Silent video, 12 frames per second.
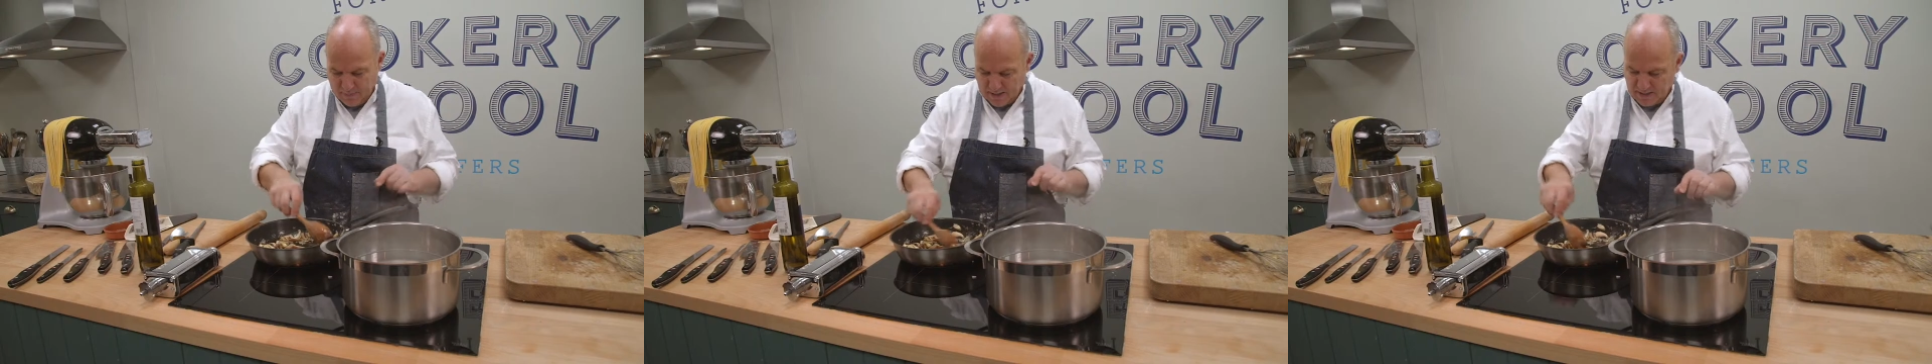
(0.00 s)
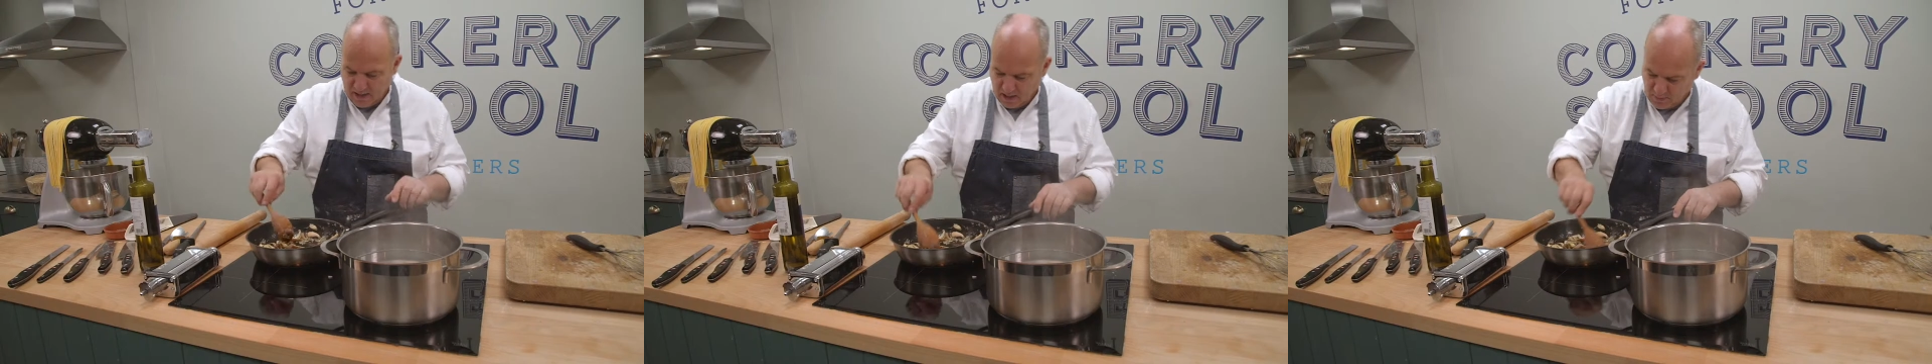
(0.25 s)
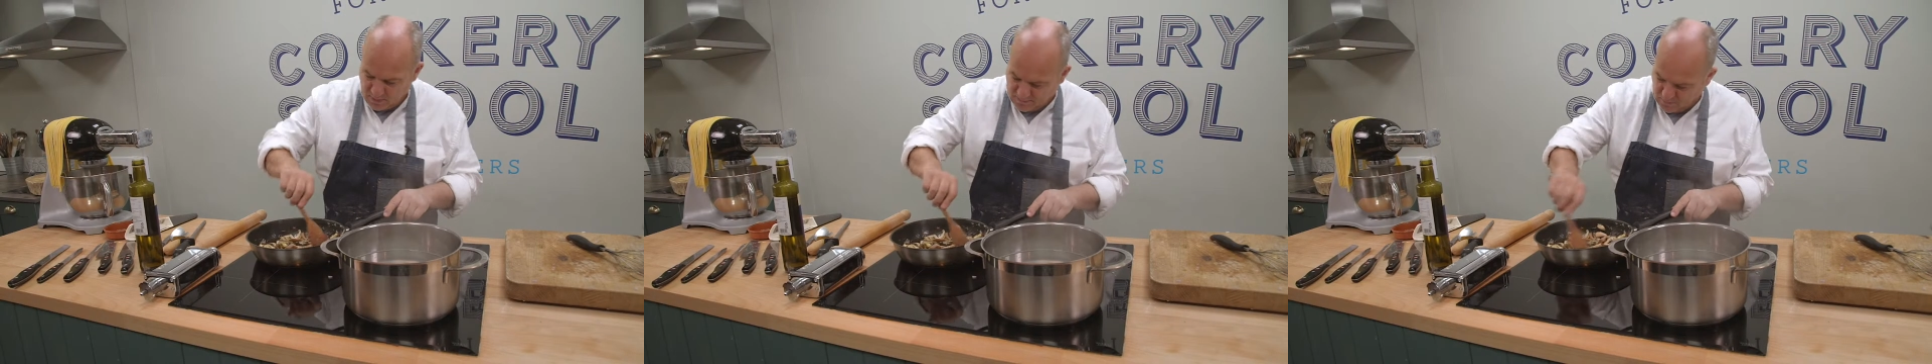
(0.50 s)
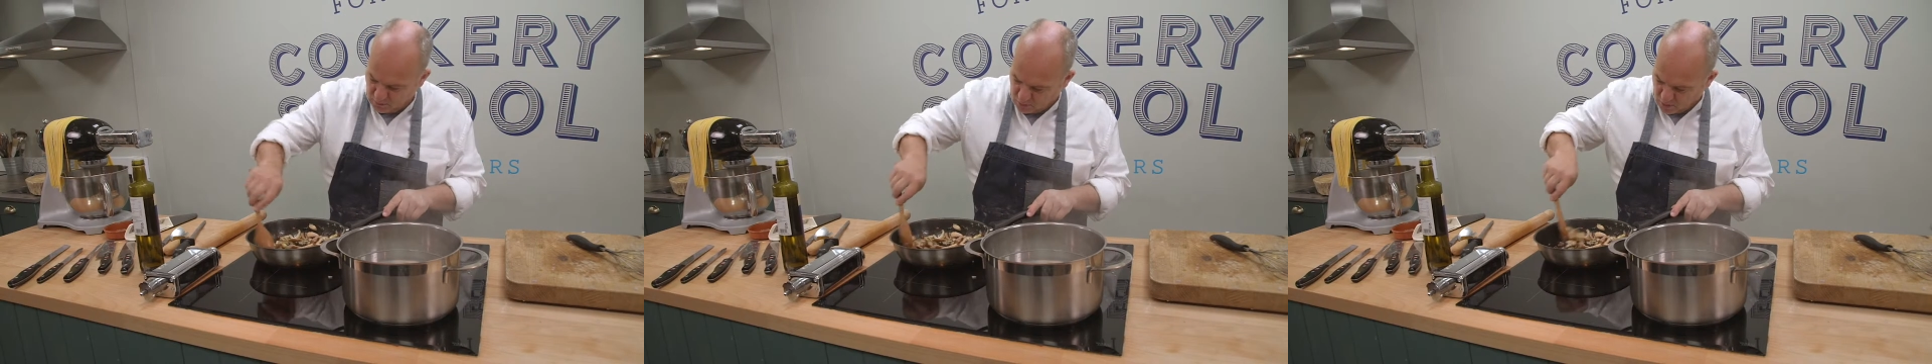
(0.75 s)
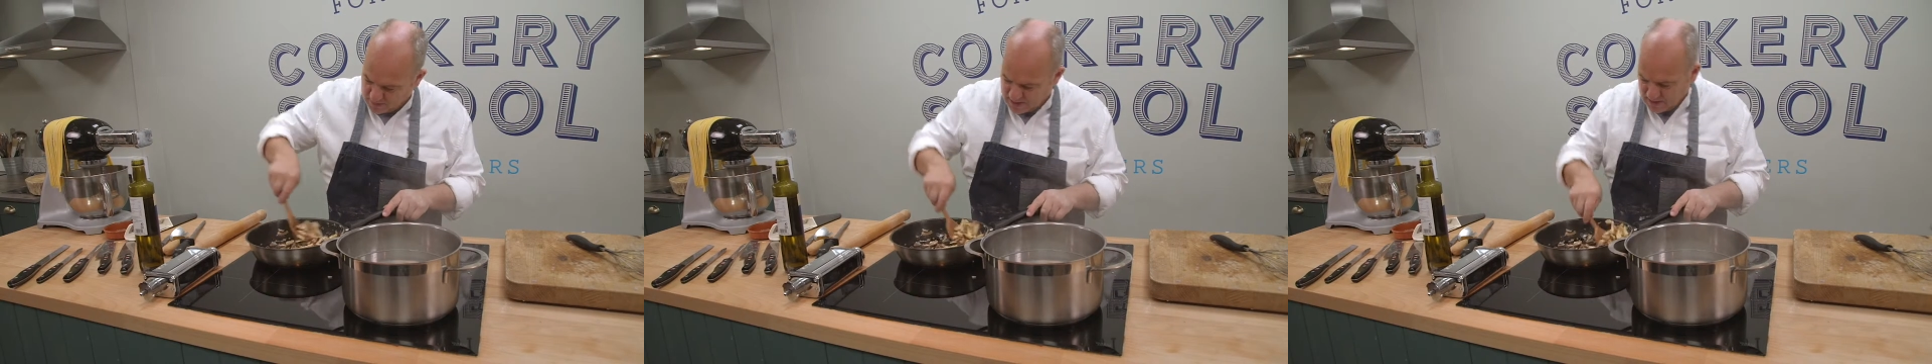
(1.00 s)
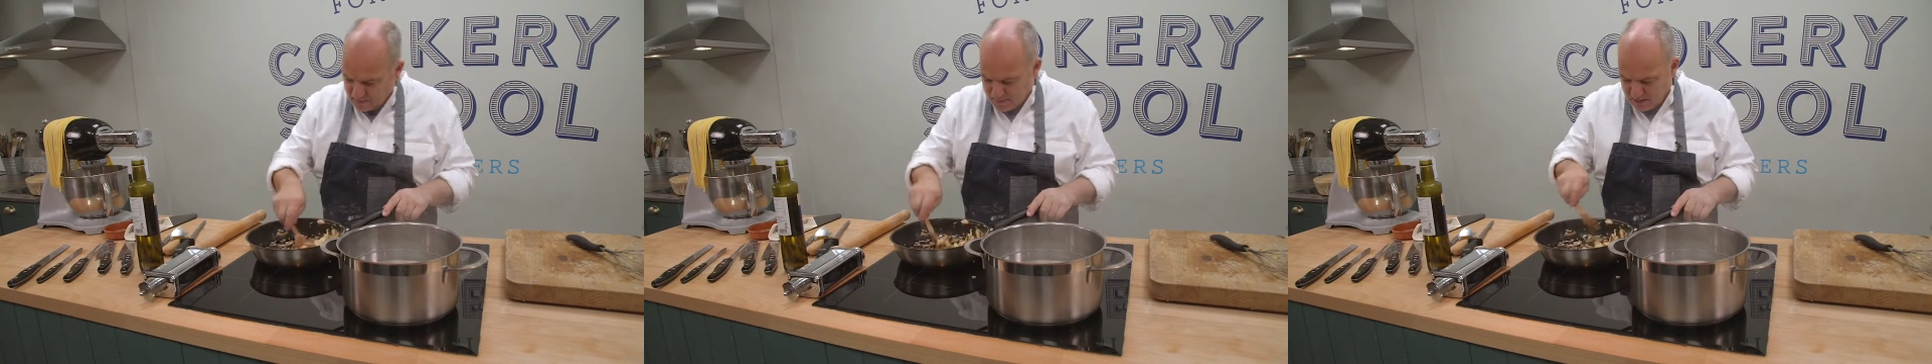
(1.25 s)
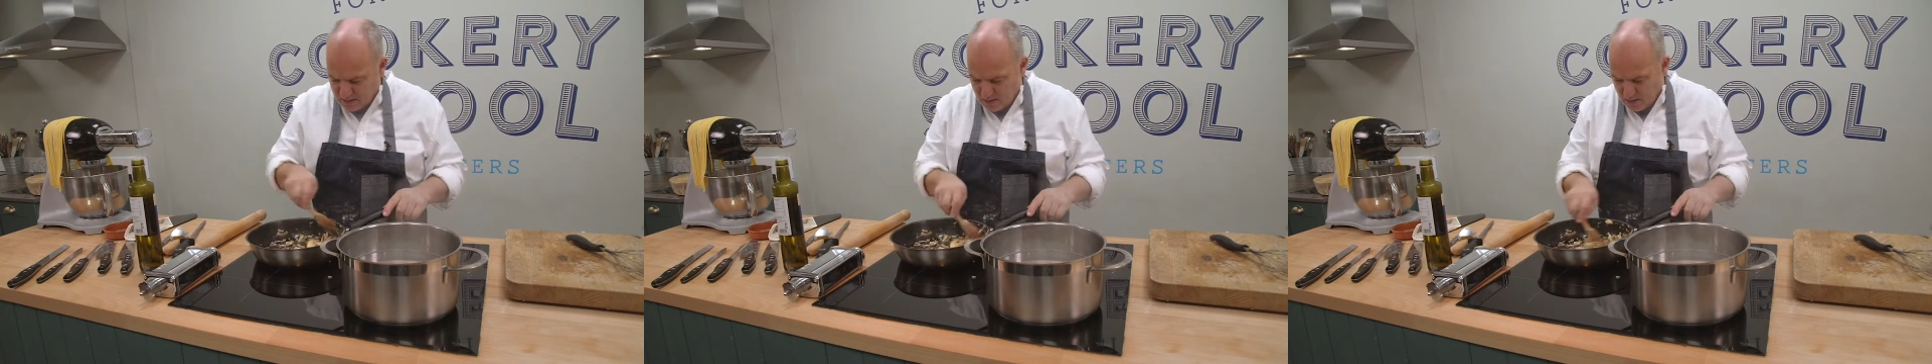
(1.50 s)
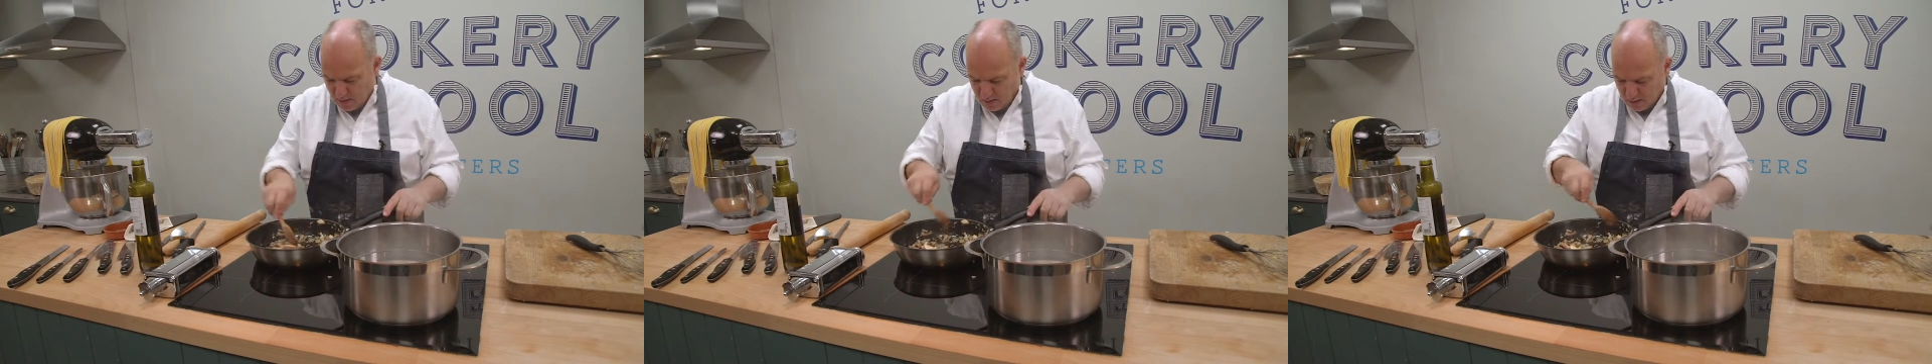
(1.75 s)
a wee bit here. We're going to afford to go up the heat a bit.
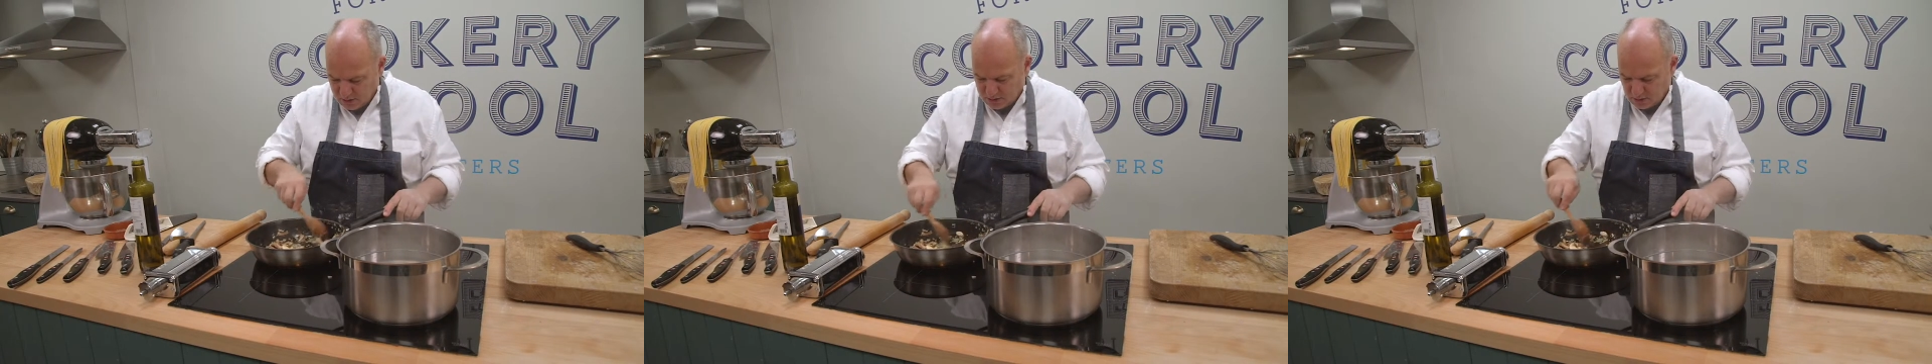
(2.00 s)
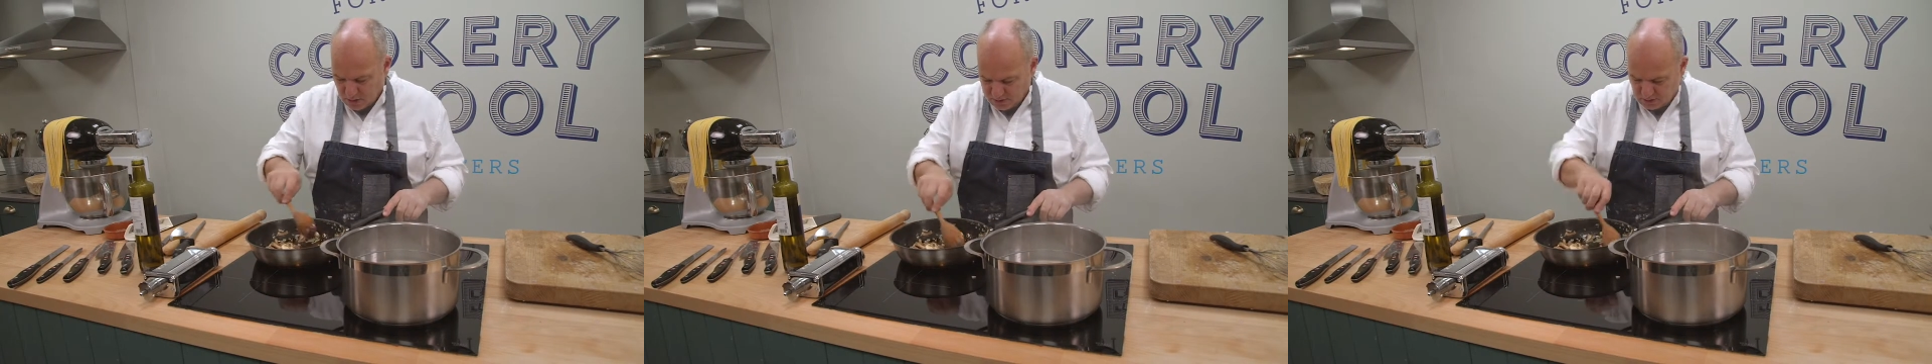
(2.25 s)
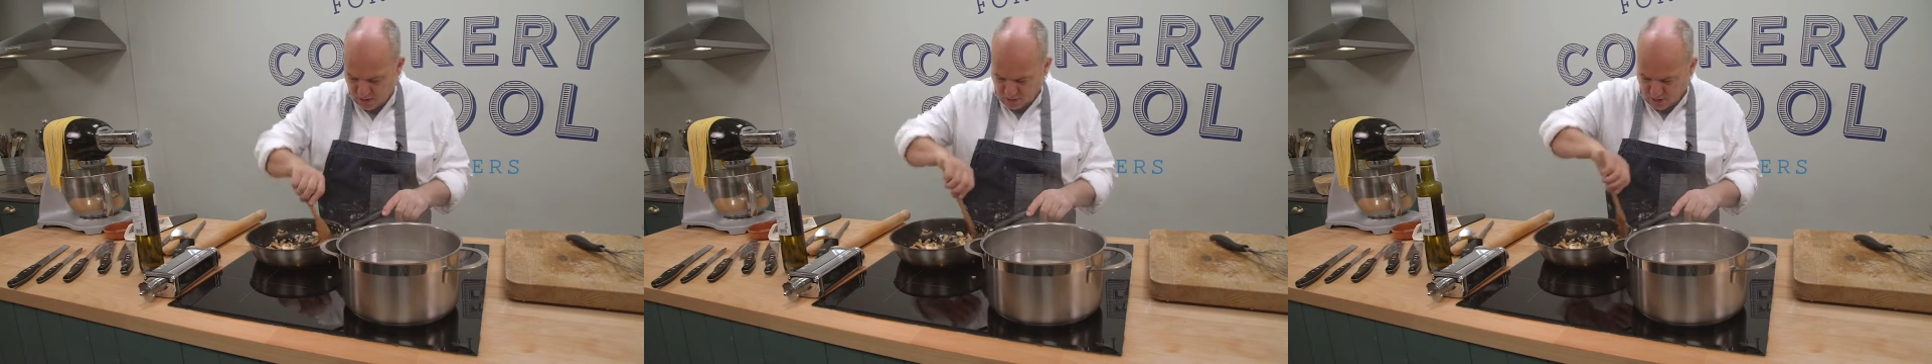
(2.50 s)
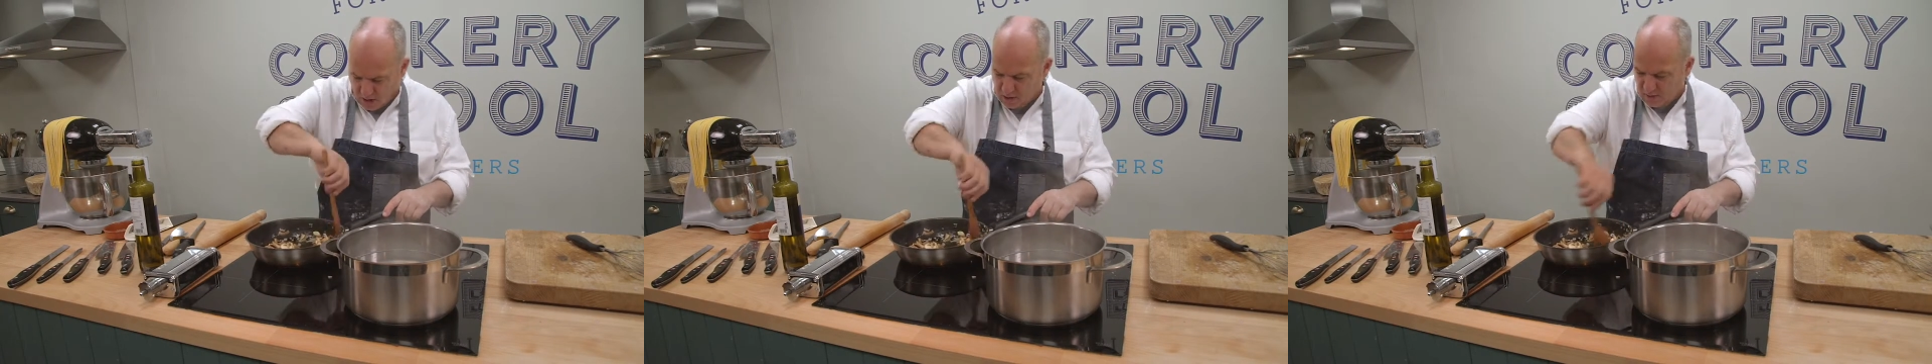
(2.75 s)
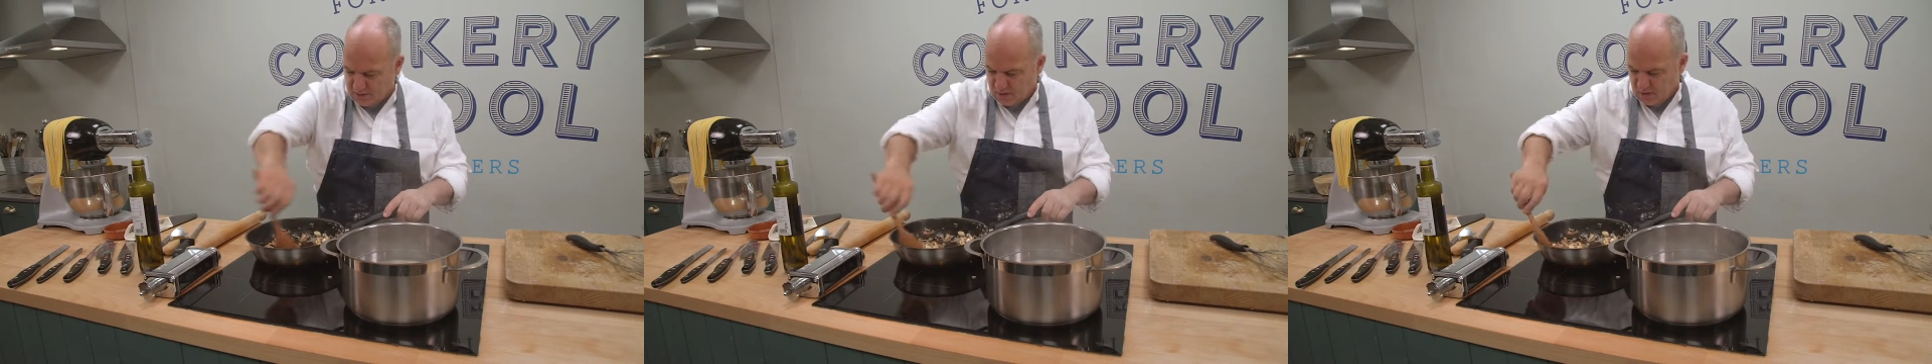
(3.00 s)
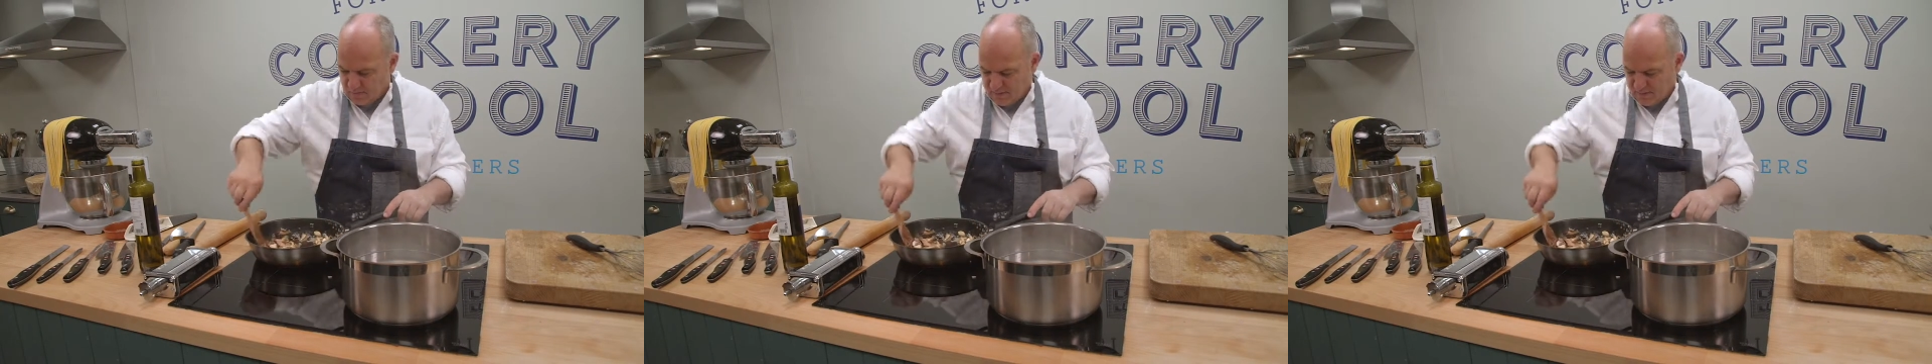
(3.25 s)
Our shallots are not coloured, they're